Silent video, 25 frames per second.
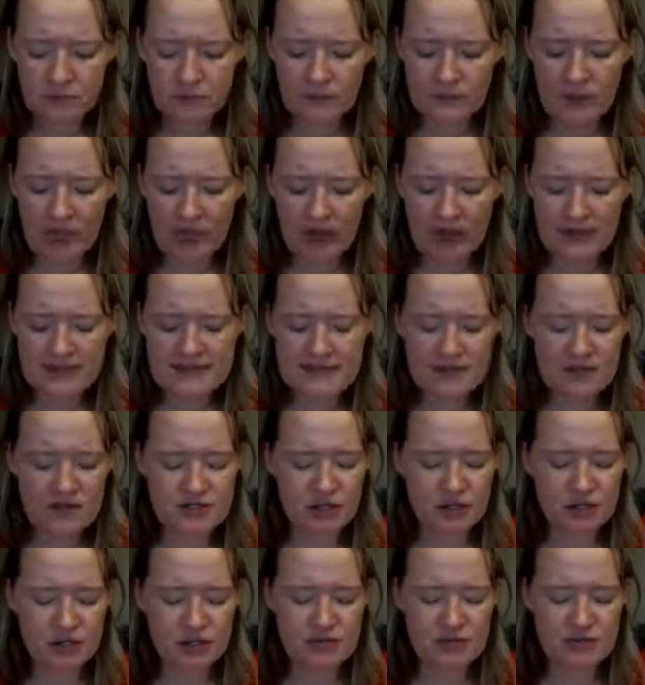It's
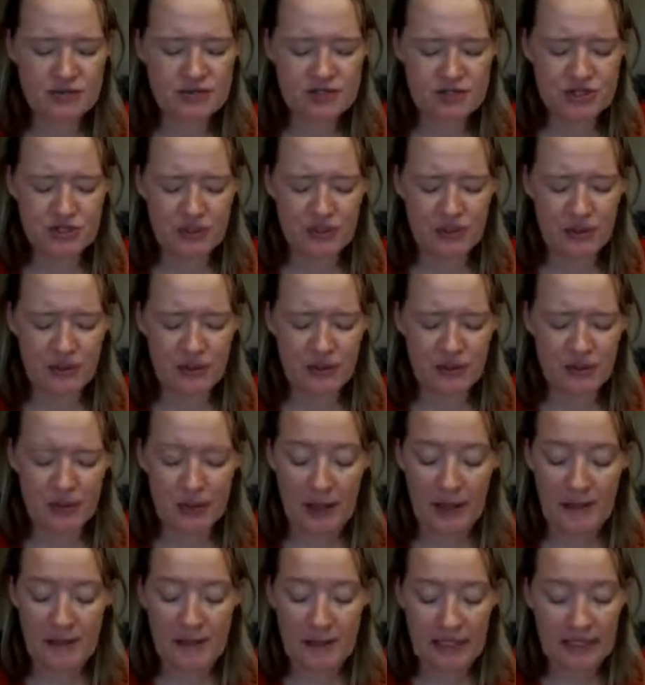also used to
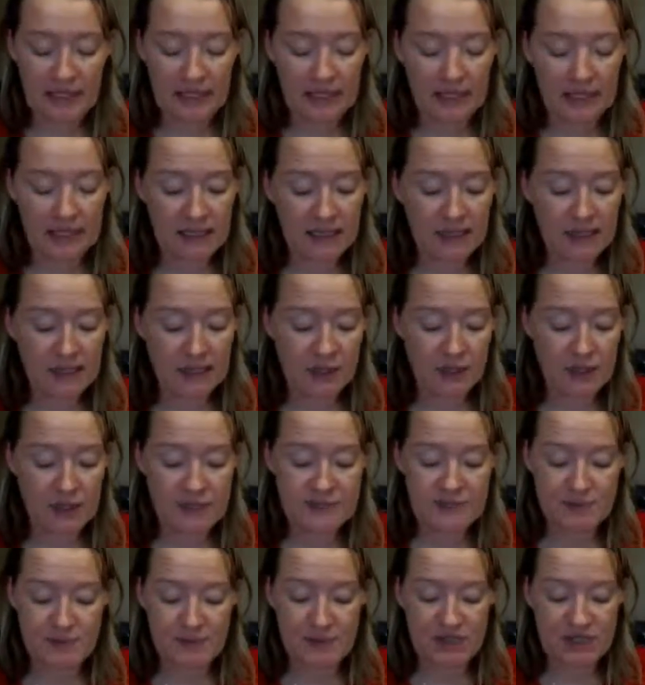bring money,
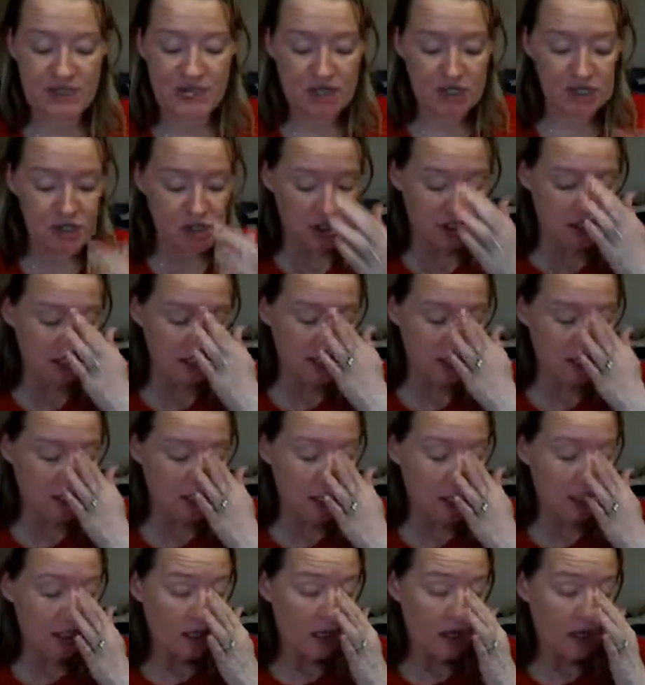increase production,
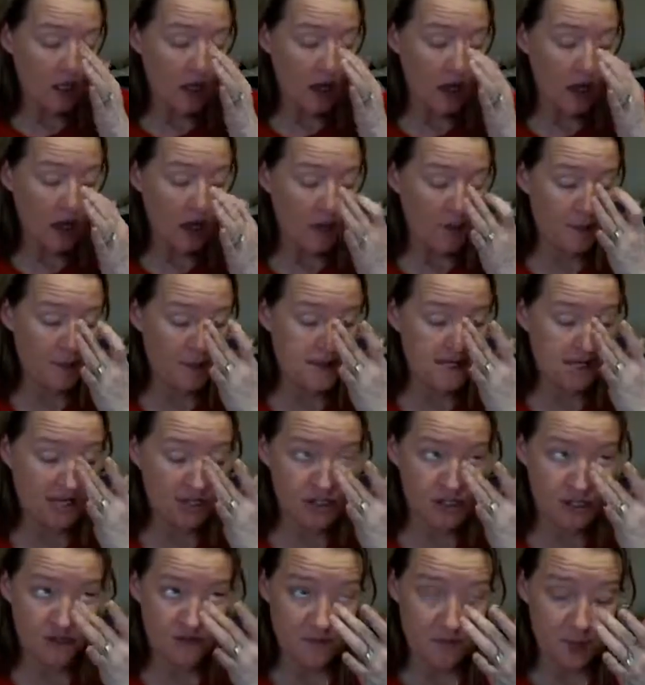
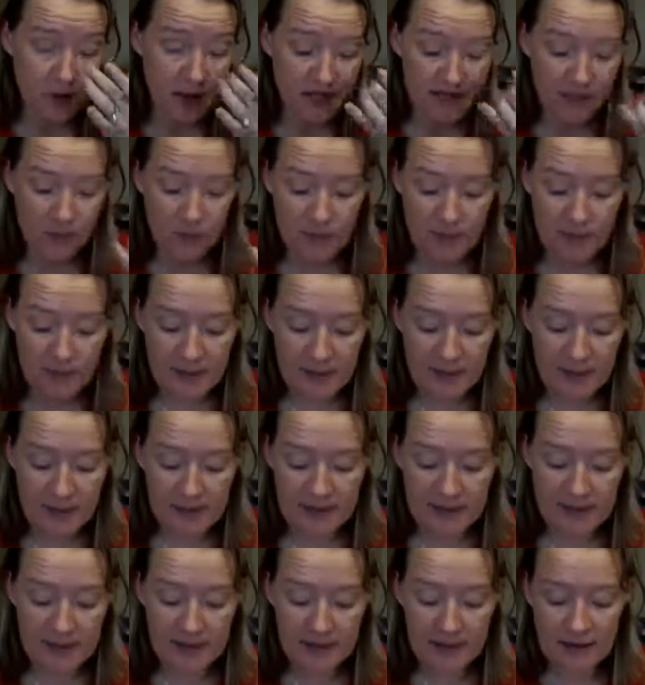protection of pregnant
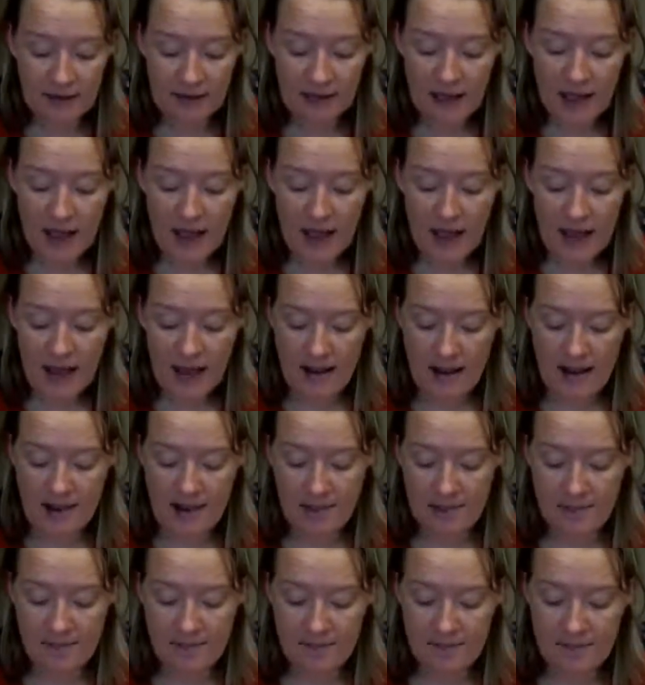women,
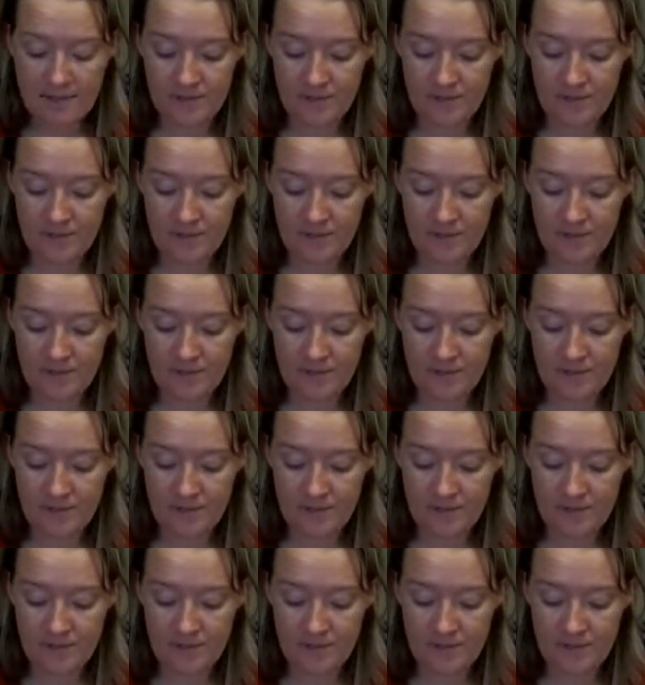and